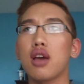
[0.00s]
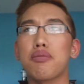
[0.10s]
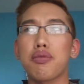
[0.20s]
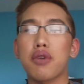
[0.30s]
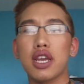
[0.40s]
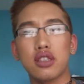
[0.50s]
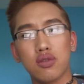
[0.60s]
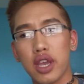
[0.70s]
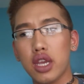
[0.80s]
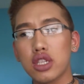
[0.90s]
a price
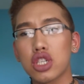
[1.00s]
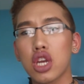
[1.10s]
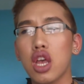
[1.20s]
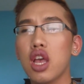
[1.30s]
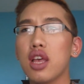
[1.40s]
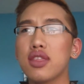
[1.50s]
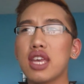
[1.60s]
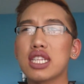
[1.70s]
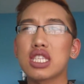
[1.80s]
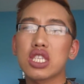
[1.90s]
range
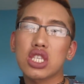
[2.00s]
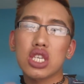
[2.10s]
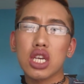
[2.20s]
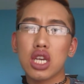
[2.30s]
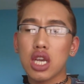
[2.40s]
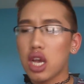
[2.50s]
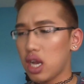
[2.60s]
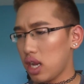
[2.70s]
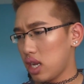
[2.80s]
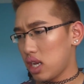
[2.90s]
that's
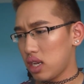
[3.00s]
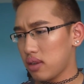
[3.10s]
kind